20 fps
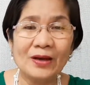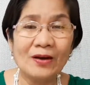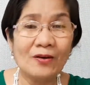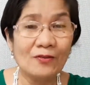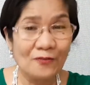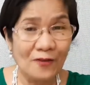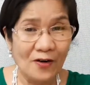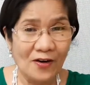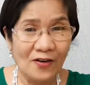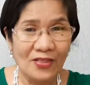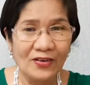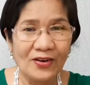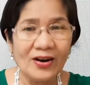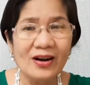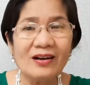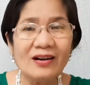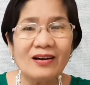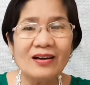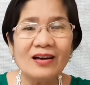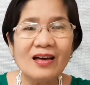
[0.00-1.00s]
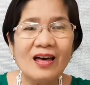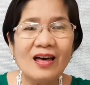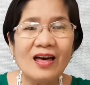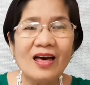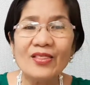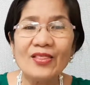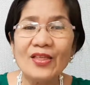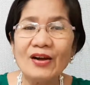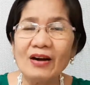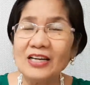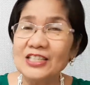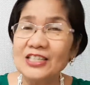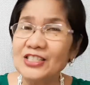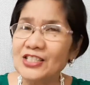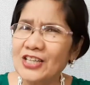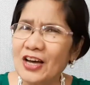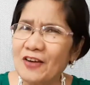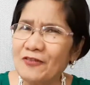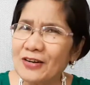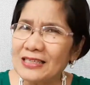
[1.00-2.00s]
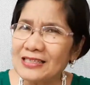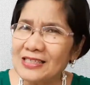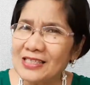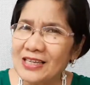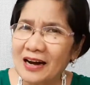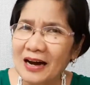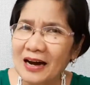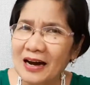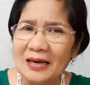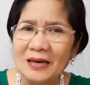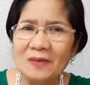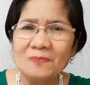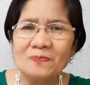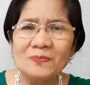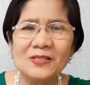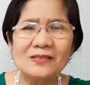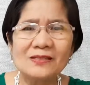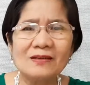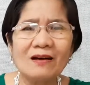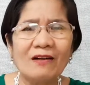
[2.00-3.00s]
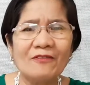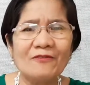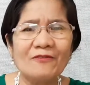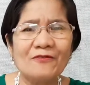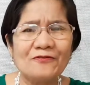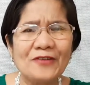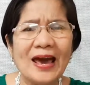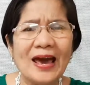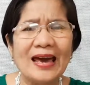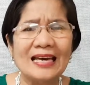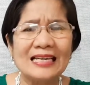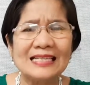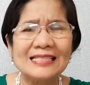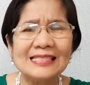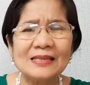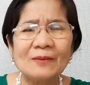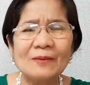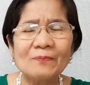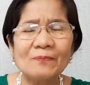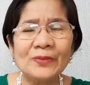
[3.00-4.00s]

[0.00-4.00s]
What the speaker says: Further, there are different types of face